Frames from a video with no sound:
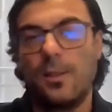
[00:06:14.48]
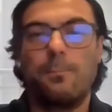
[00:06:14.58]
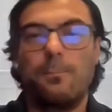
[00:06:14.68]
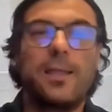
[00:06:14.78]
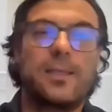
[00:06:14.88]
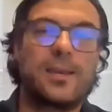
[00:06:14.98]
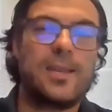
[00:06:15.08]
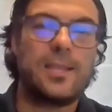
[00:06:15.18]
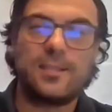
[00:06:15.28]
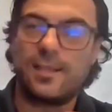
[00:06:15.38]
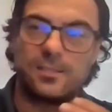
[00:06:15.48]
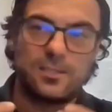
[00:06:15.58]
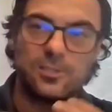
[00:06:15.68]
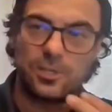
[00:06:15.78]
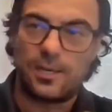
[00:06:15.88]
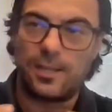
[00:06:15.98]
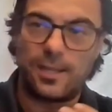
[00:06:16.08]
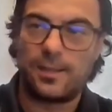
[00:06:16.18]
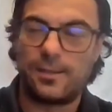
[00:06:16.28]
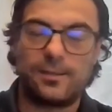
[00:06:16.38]
by creating essentially
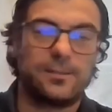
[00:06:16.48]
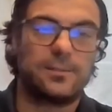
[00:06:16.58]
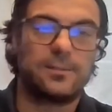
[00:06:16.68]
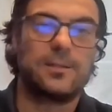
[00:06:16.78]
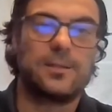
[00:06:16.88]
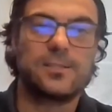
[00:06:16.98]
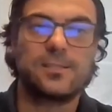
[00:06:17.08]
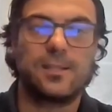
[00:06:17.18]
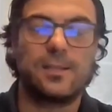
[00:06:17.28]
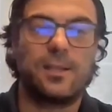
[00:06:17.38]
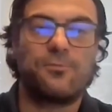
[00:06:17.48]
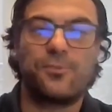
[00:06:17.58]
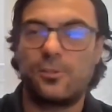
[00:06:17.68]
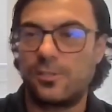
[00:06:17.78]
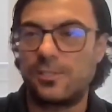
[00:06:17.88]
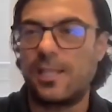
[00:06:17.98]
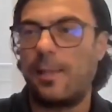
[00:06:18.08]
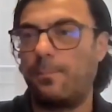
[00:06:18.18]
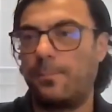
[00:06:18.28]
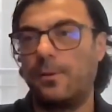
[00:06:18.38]
a further step